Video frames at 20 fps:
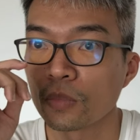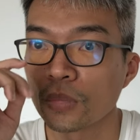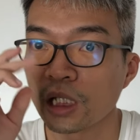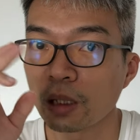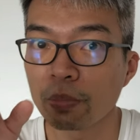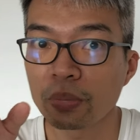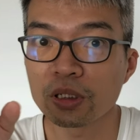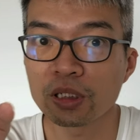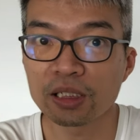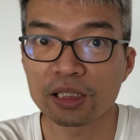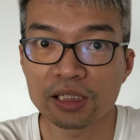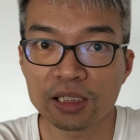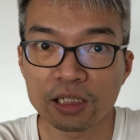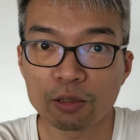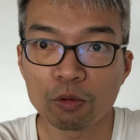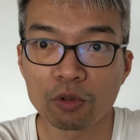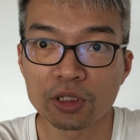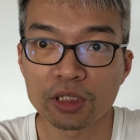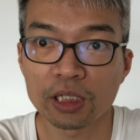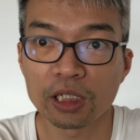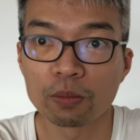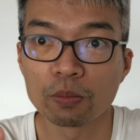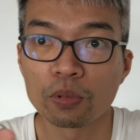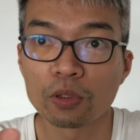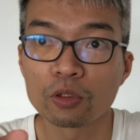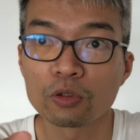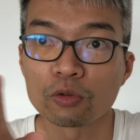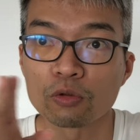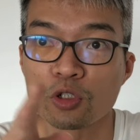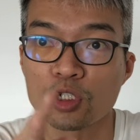Keppel DC was
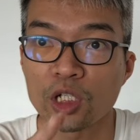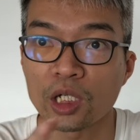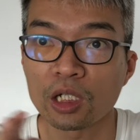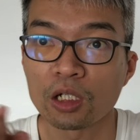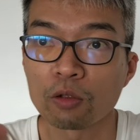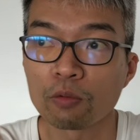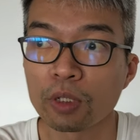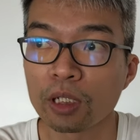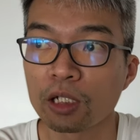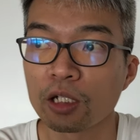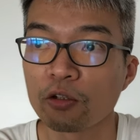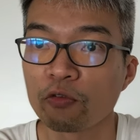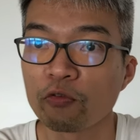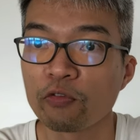able to generate a